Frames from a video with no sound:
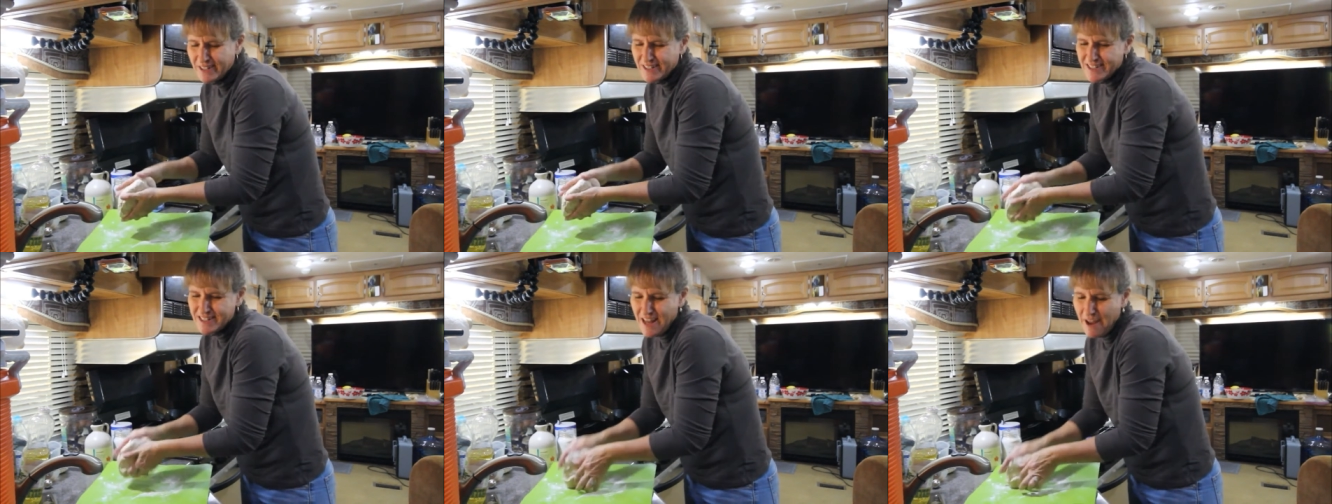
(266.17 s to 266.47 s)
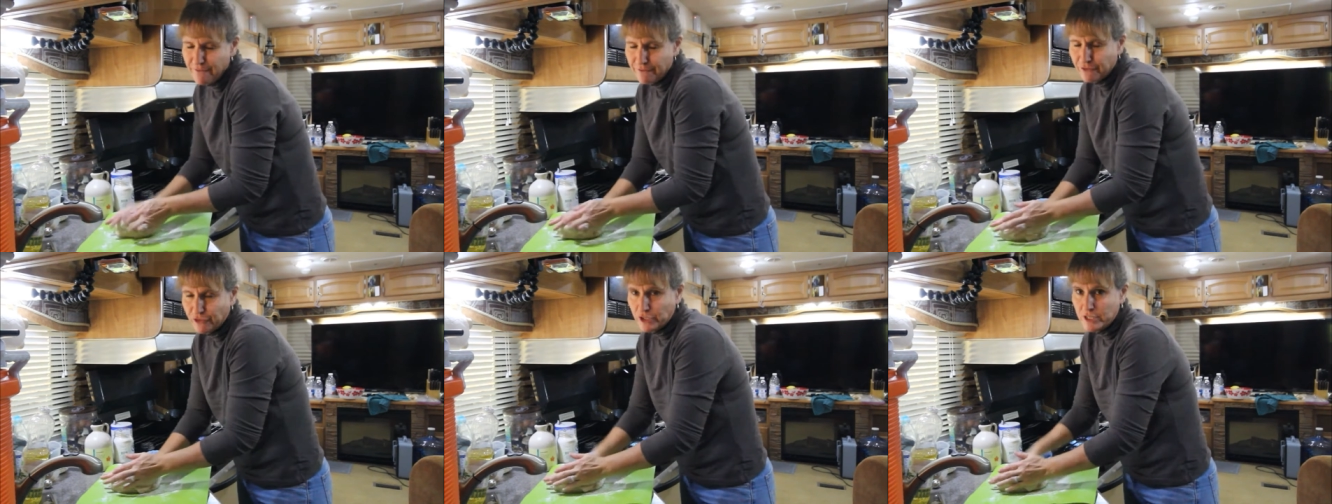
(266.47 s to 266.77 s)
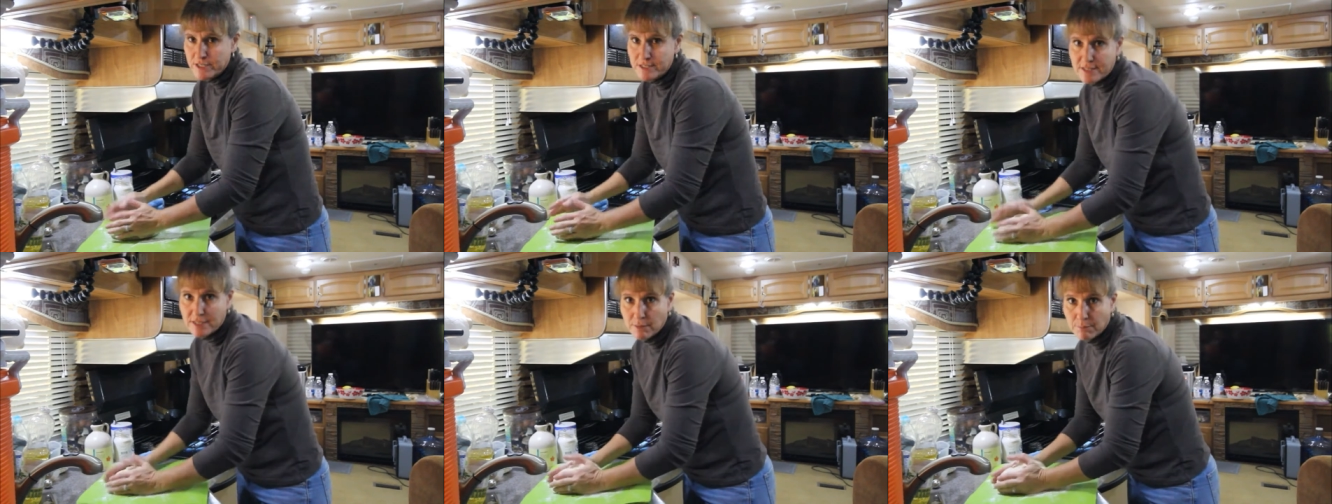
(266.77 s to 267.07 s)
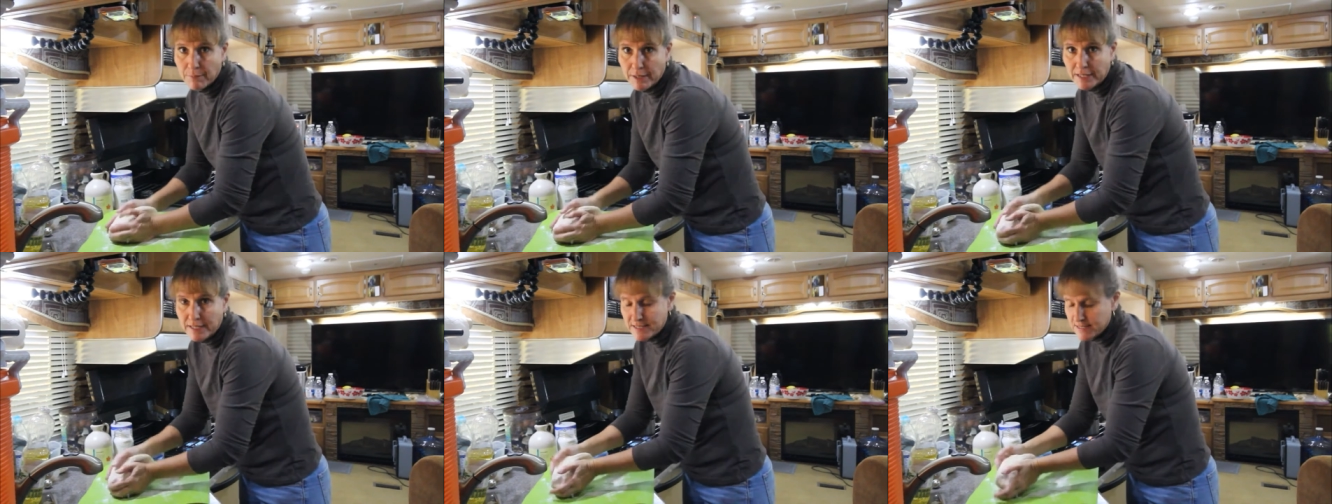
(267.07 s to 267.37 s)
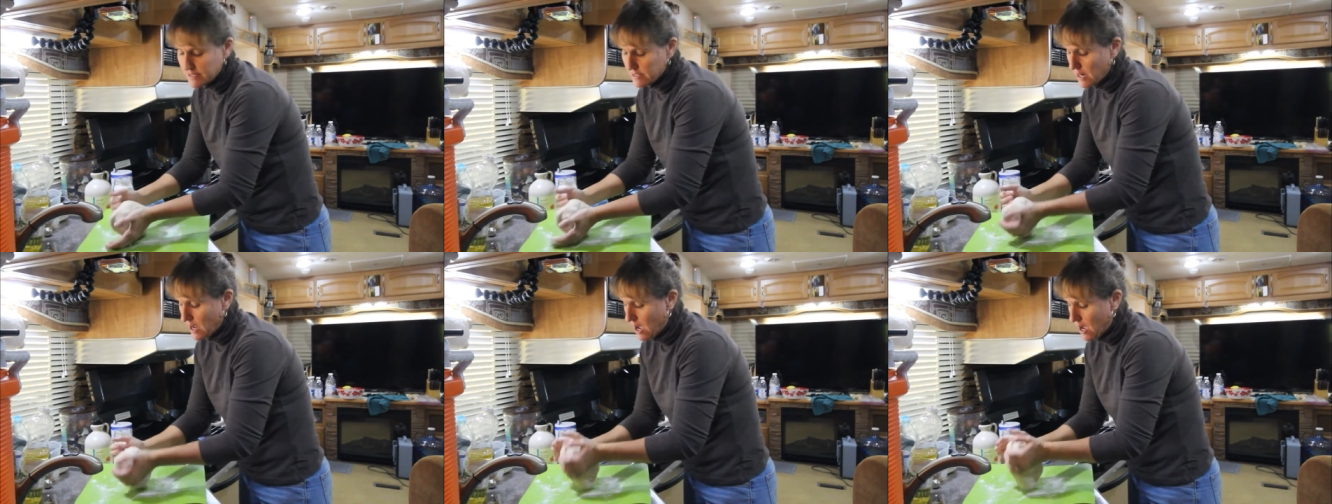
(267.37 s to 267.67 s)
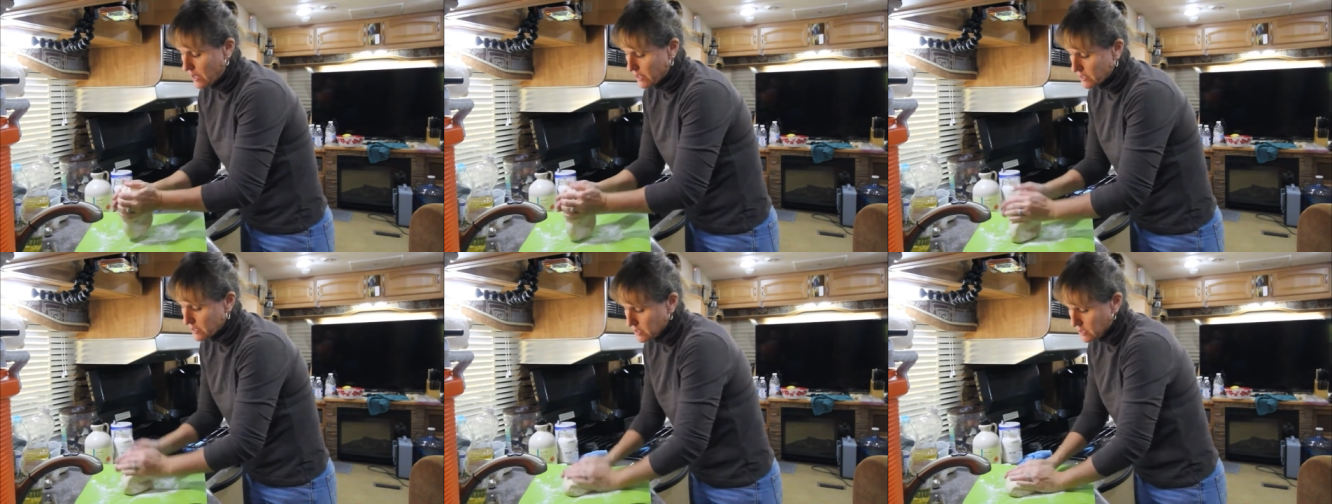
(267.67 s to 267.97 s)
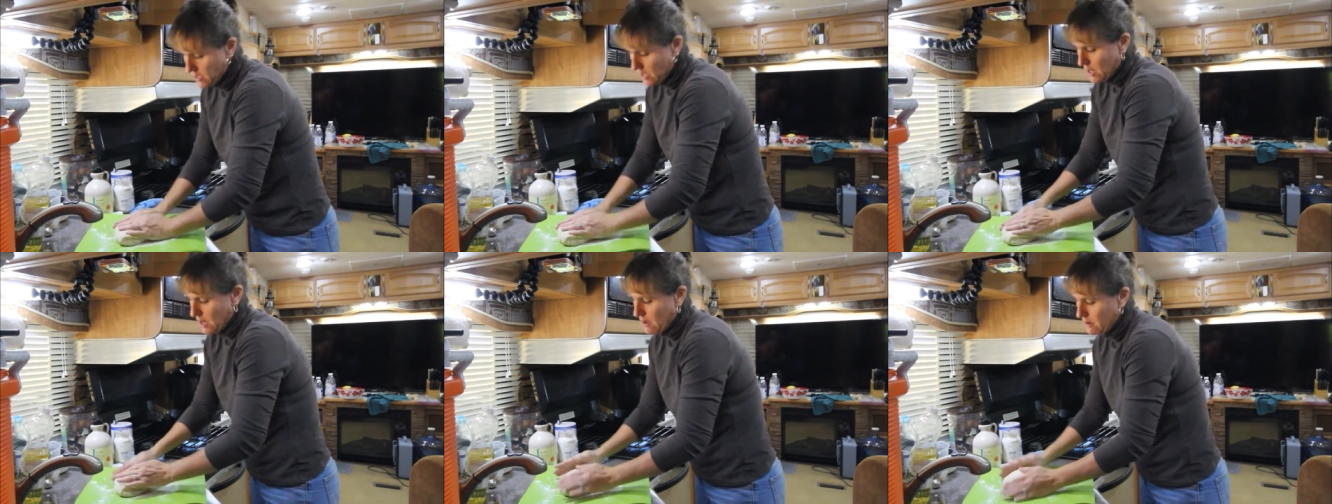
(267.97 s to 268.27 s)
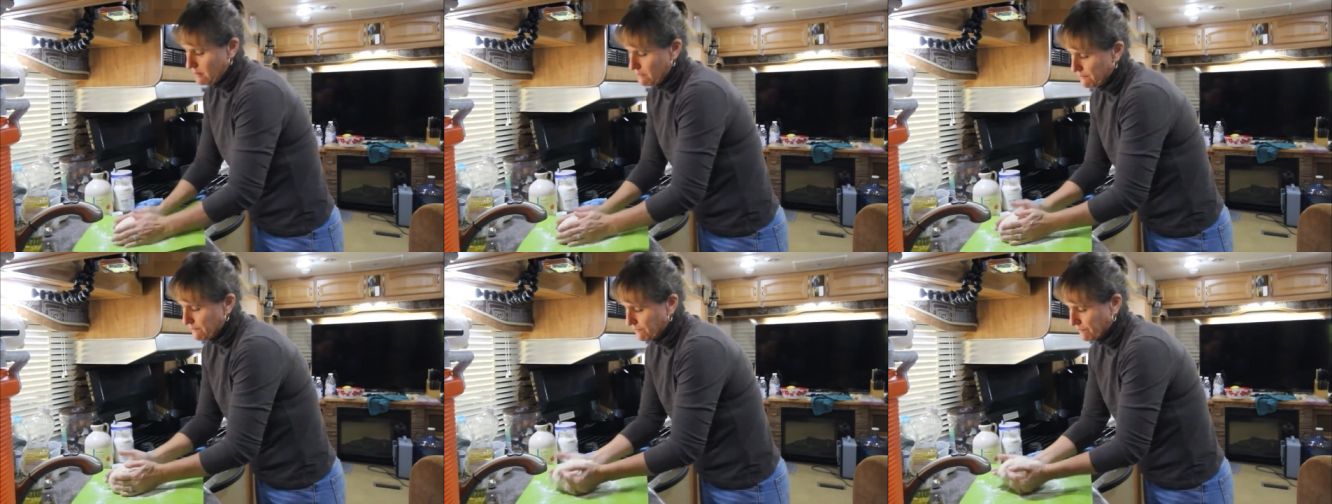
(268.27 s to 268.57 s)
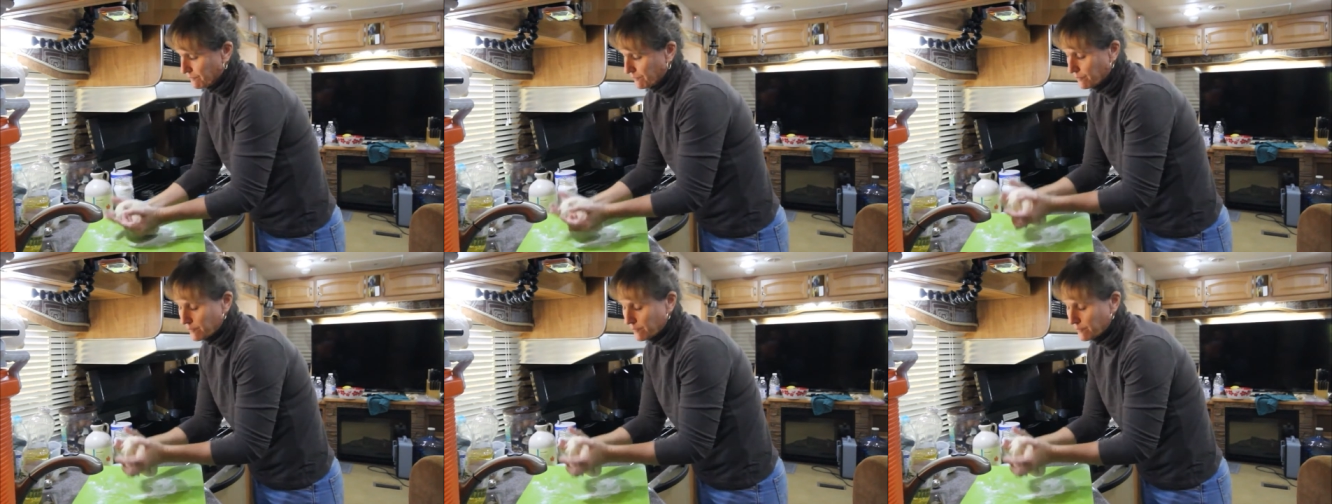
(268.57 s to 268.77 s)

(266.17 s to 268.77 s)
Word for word: It's not freezing, but it's not um,